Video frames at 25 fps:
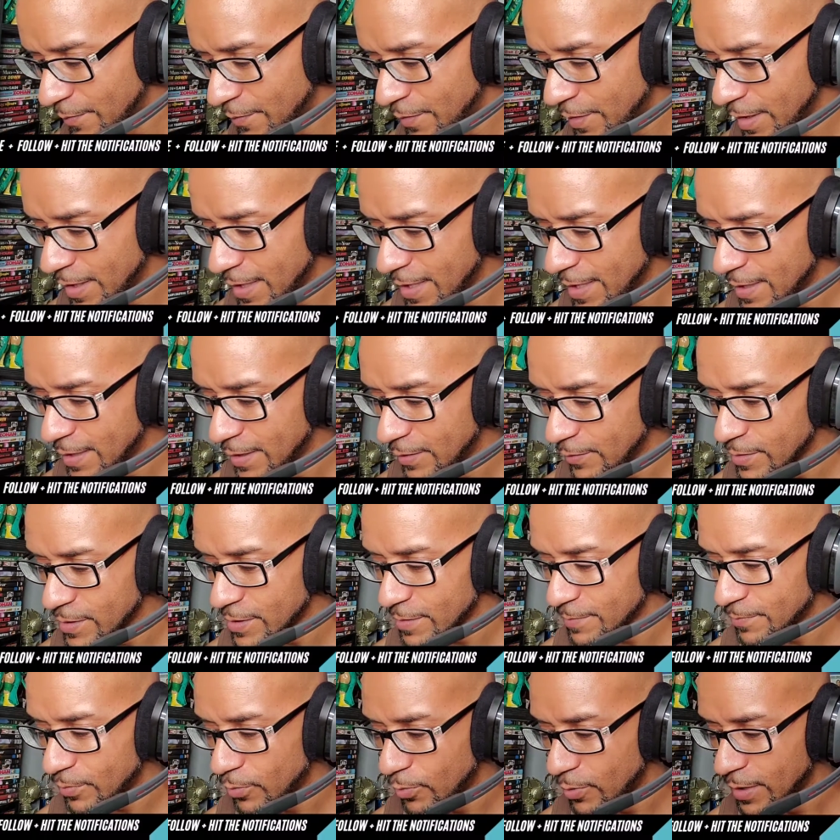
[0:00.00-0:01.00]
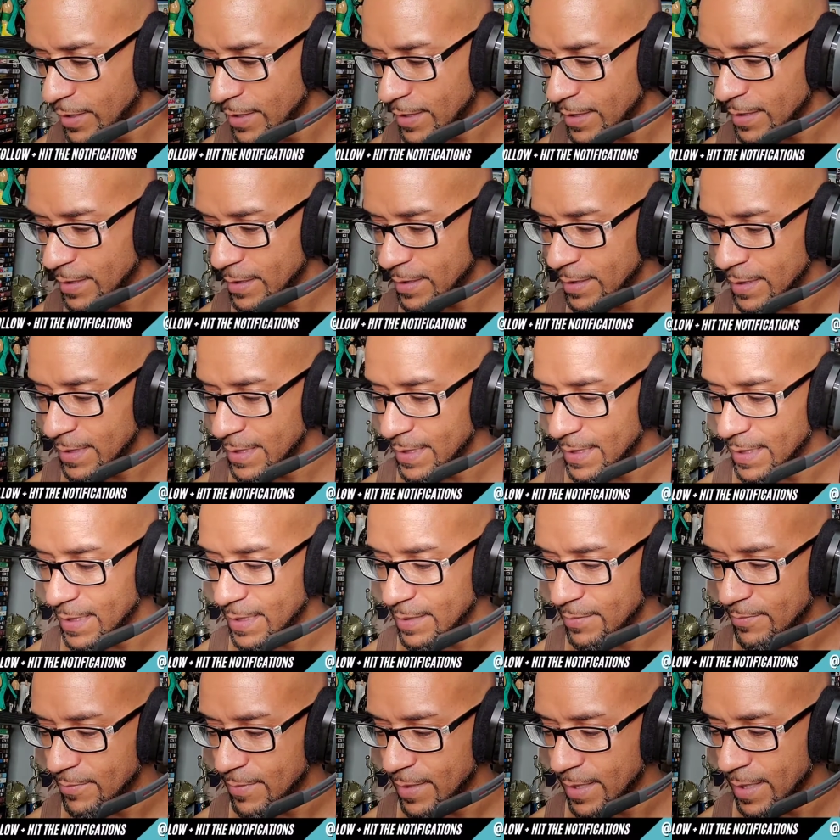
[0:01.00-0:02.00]
Then there was a point in
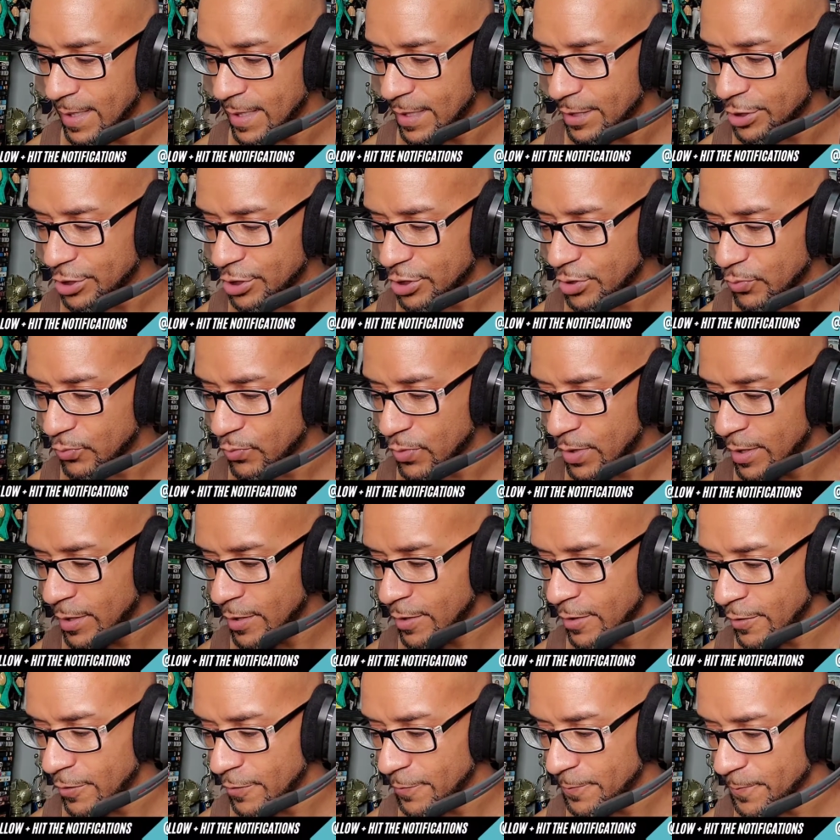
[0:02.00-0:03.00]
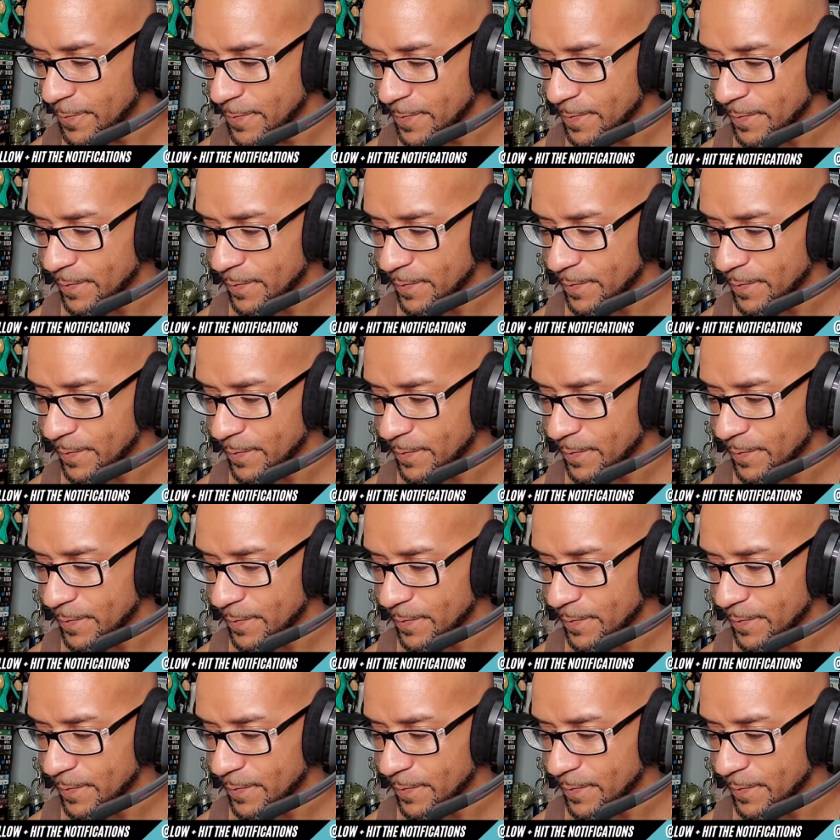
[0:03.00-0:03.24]
the match where